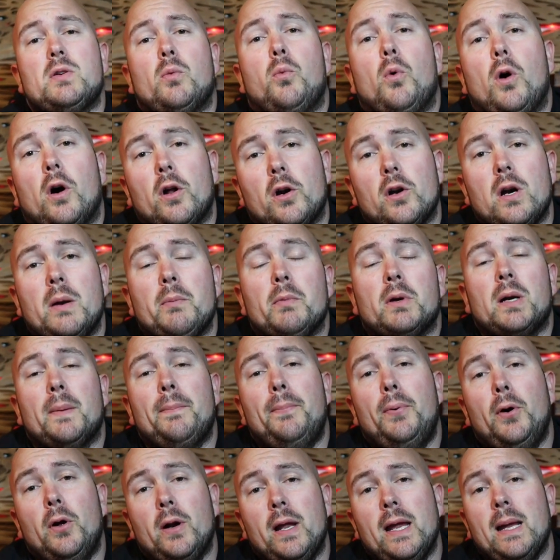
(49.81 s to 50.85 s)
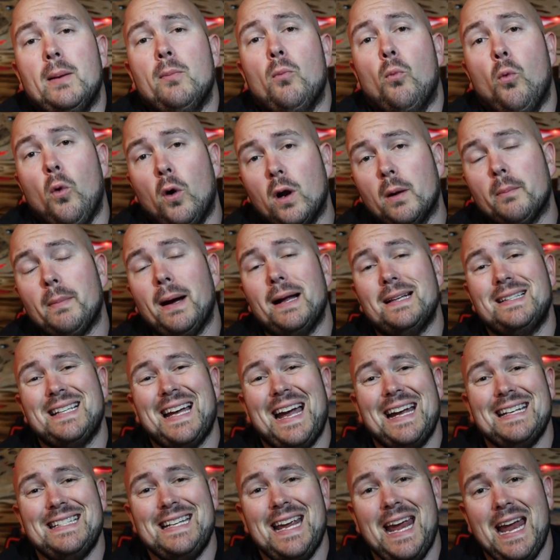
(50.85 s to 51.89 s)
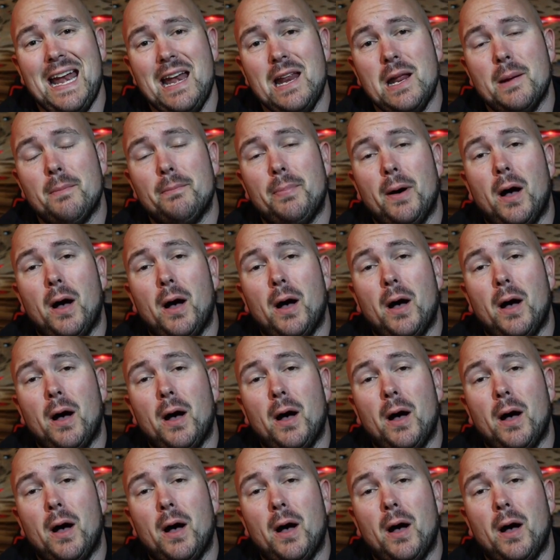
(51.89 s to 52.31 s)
of water and we're gonna put it in one of my titanium